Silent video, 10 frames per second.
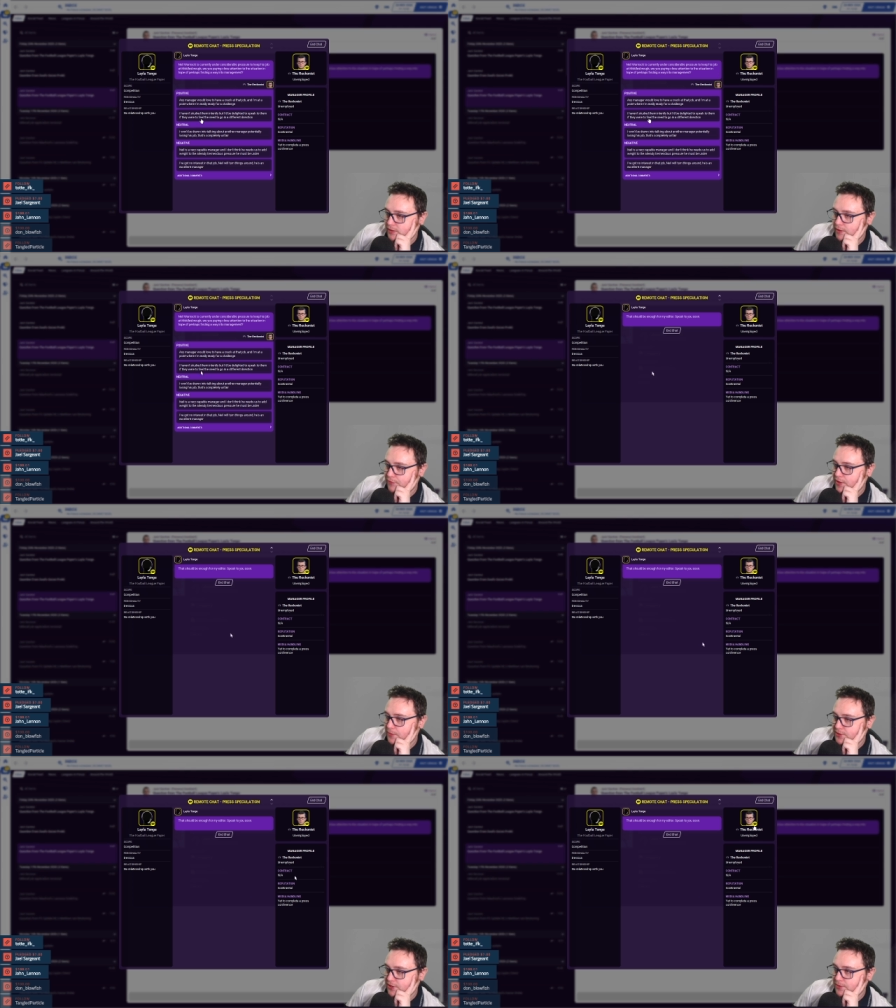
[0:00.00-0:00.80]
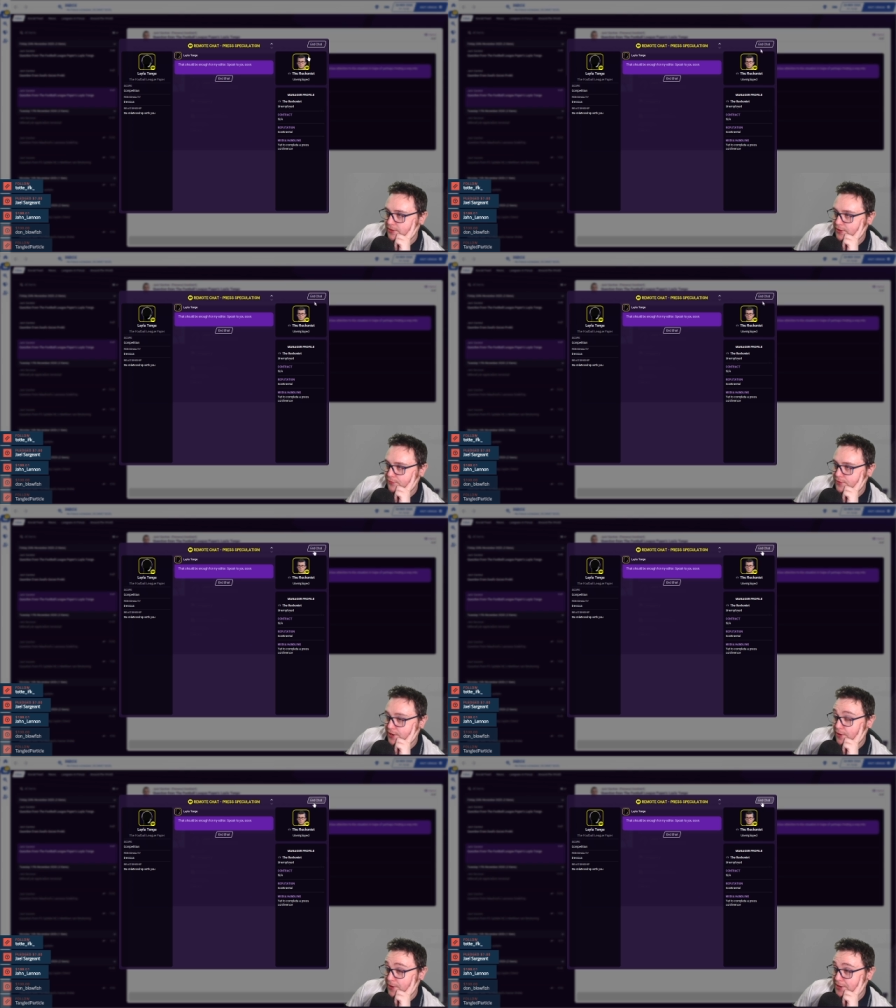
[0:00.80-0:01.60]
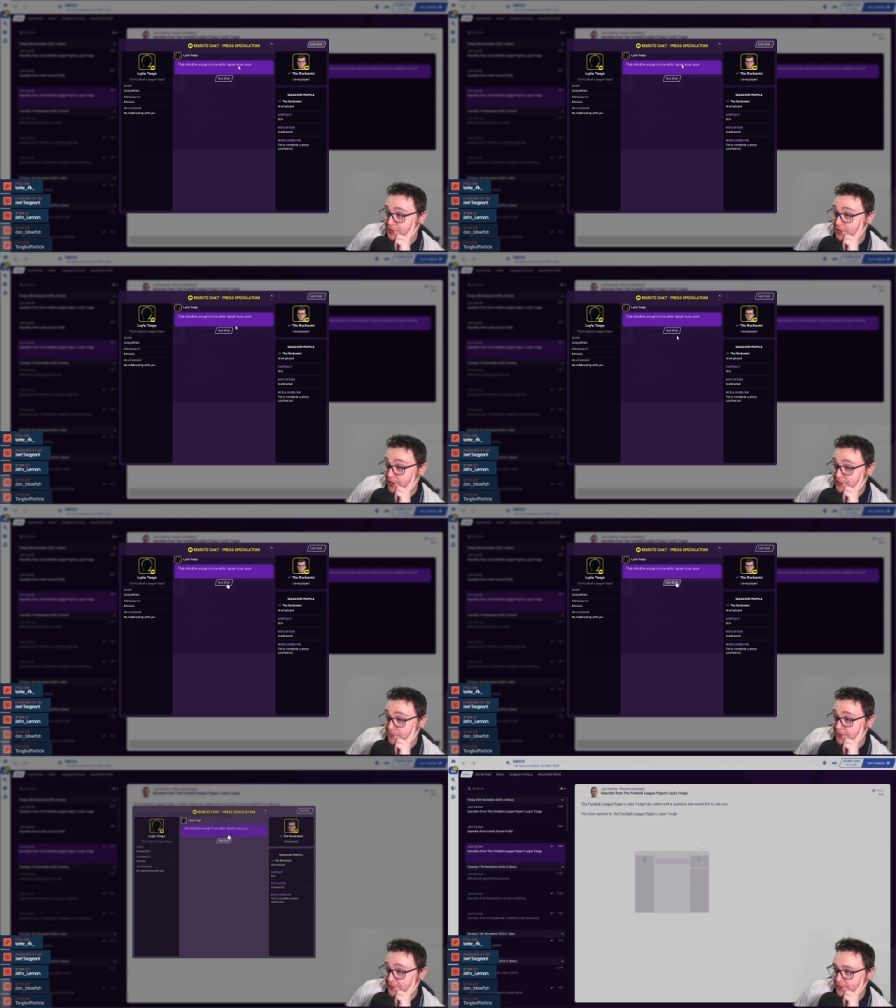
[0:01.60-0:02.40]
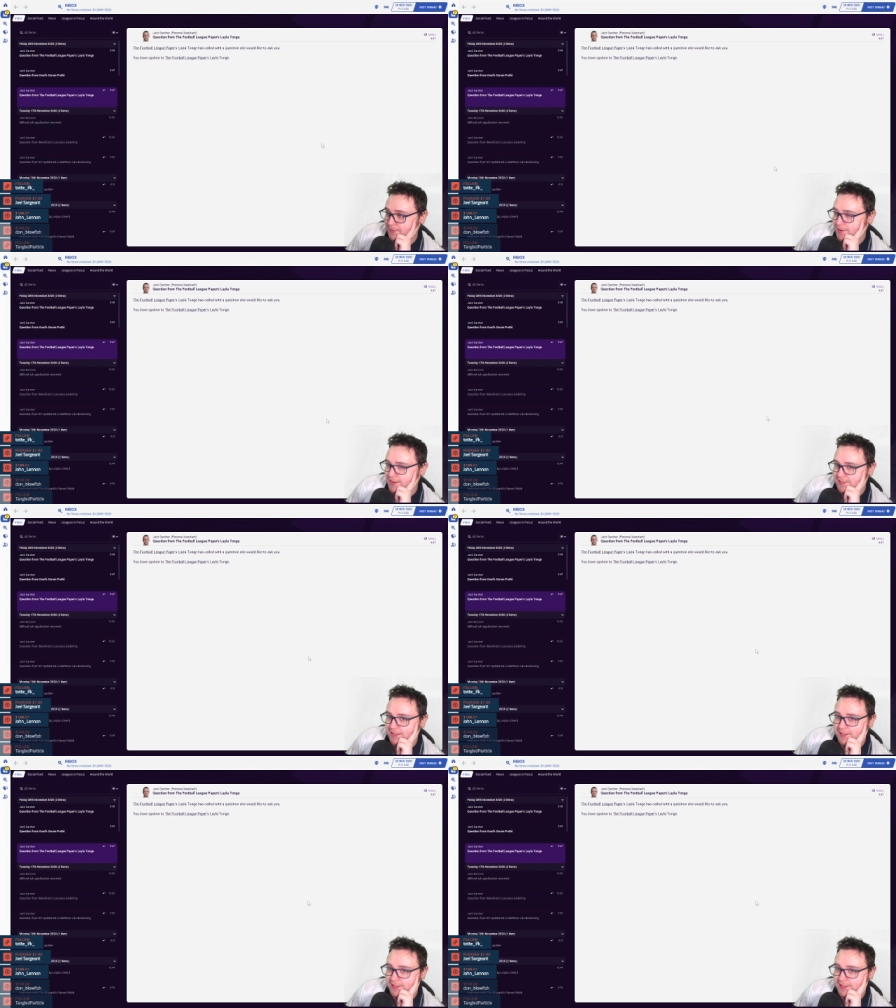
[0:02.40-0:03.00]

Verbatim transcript: if they were to go in a different direction, I'd speak to them. Yes, that